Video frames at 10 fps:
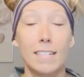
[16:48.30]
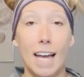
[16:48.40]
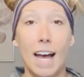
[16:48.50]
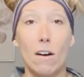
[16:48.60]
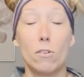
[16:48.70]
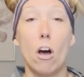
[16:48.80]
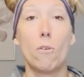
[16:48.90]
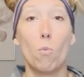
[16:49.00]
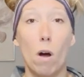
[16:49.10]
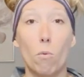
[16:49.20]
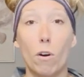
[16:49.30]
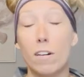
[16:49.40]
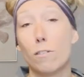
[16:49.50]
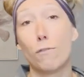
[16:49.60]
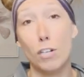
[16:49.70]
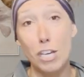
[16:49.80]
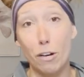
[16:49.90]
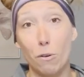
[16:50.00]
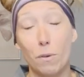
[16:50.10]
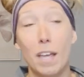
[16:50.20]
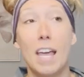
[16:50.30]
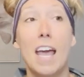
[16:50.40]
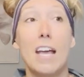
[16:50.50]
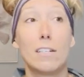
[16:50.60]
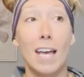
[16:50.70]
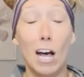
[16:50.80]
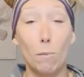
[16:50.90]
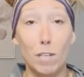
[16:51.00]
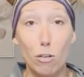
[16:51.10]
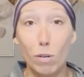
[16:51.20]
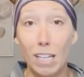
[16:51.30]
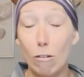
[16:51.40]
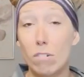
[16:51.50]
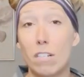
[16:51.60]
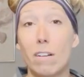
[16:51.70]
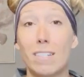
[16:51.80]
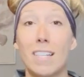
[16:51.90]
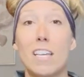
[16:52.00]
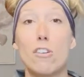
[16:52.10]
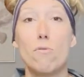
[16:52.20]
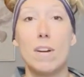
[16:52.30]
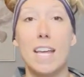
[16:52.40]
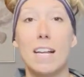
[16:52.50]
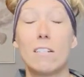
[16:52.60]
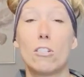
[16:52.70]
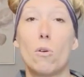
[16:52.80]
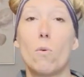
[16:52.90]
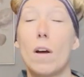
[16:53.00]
down on what works for you to help you get the results that you need. So